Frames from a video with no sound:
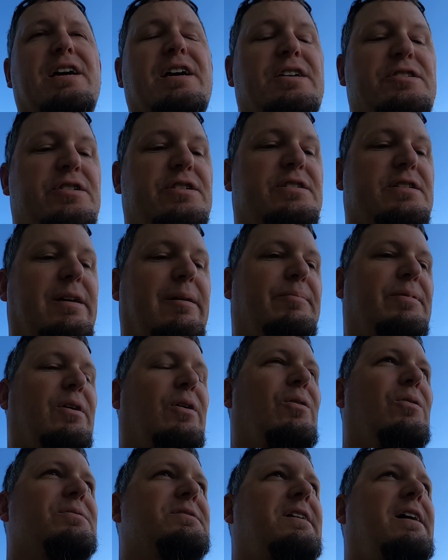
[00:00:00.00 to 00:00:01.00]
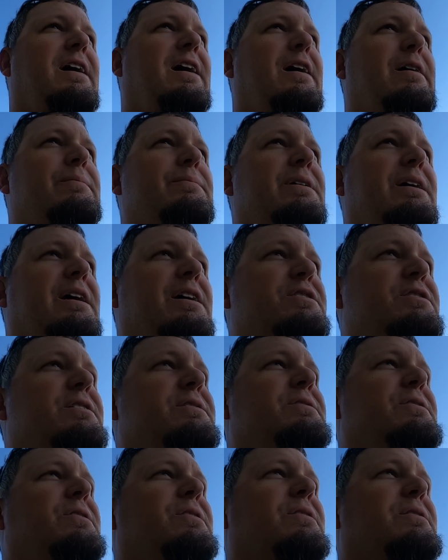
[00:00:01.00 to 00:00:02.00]
She slept the whole time and she
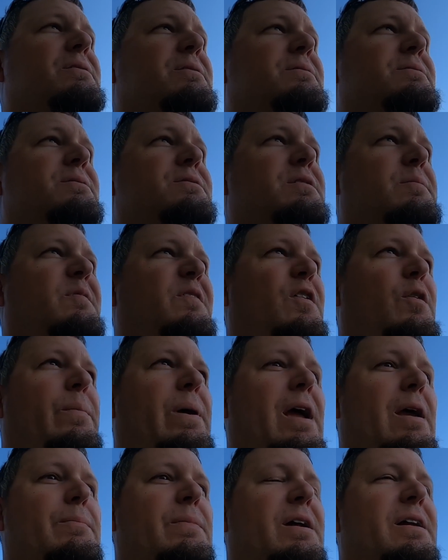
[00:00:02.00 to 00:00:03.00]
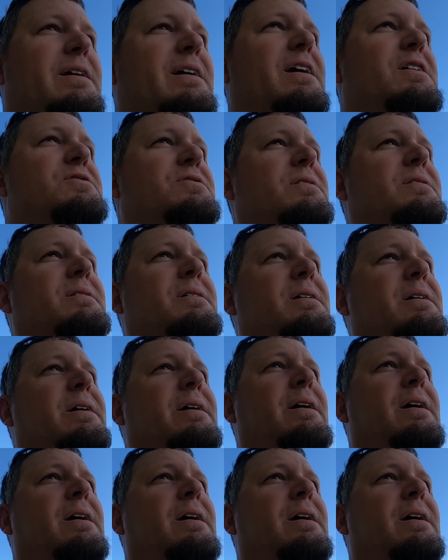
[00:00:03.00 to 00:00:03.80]
took some of her pain medication.